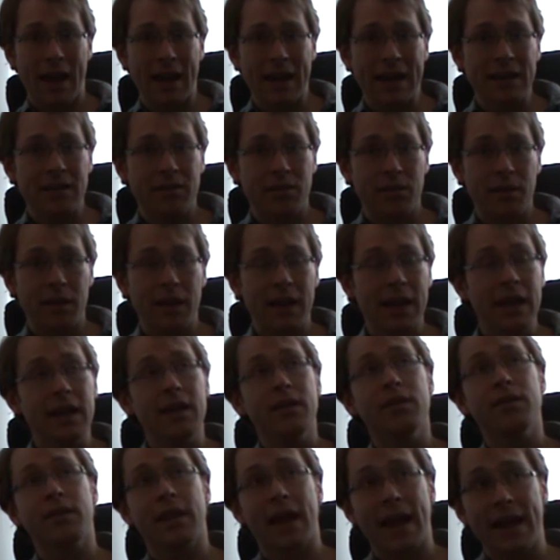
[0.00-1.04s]
It
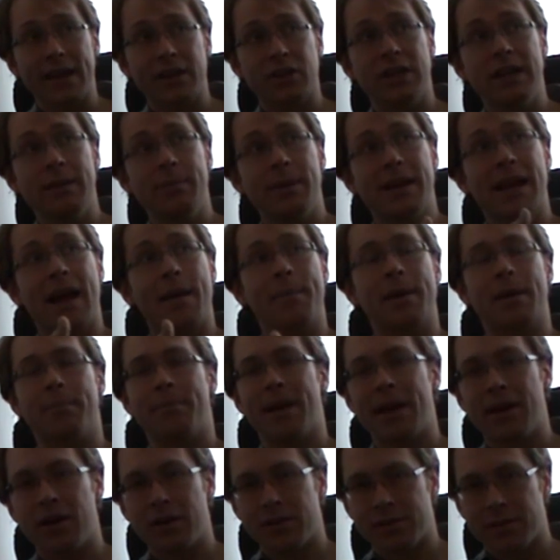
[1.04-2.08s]
is actually becoming
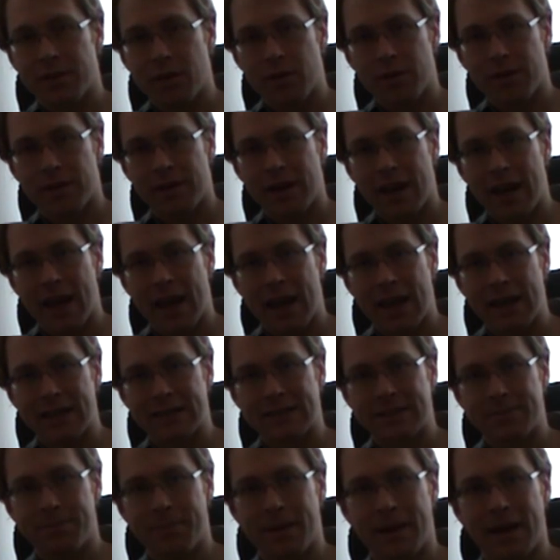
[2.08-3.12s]
better those
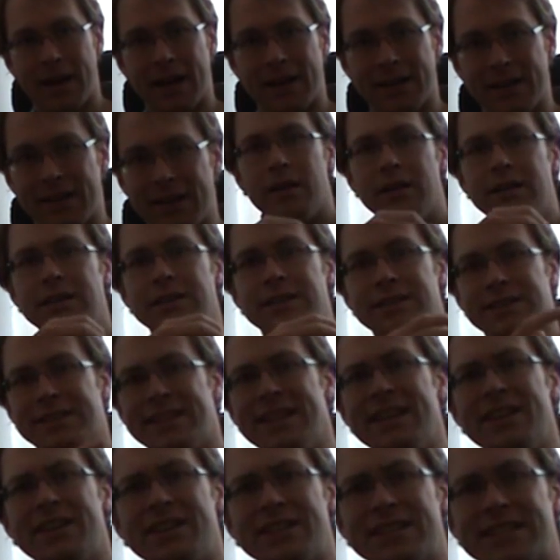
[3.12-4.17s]
days, but
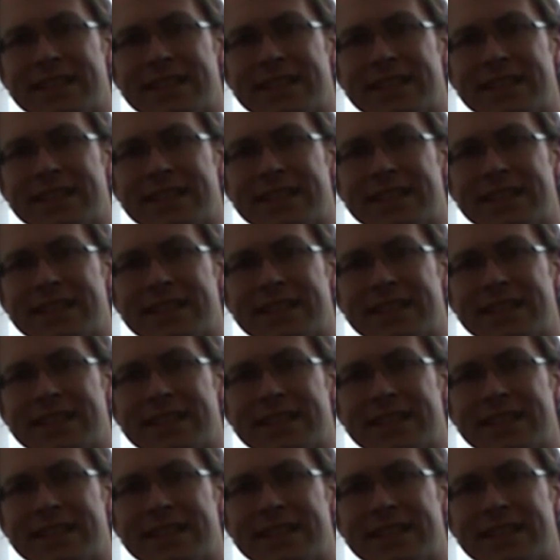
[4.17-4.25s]
there are